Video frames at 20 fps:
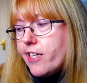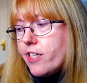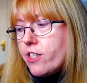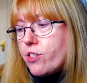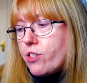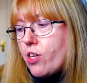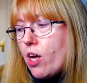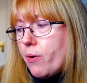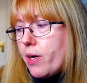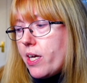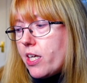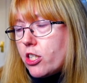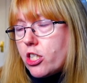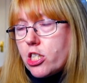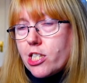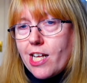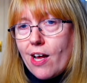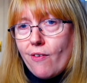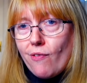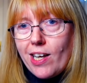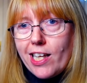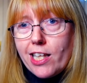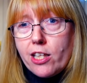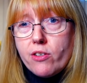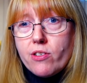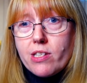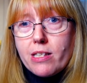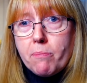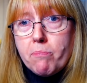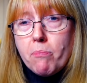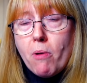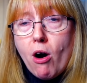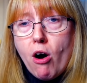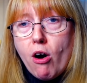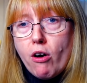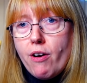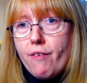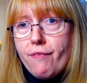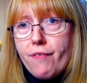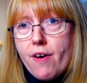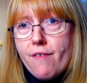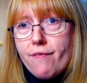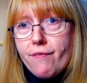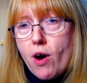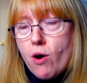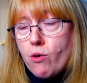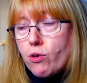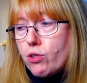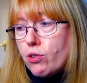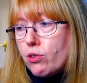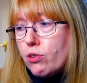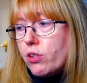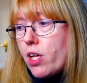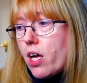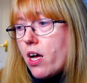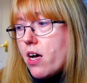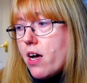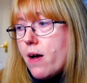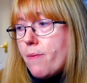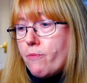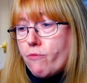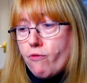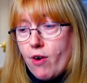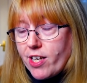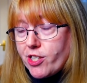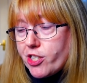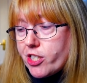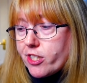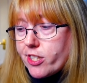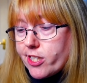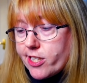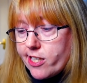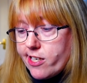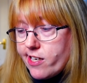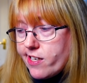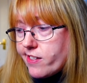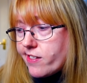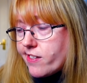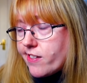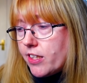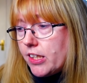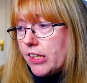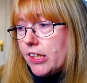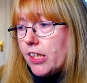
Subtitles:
So she's definitely using more of her vocal registers.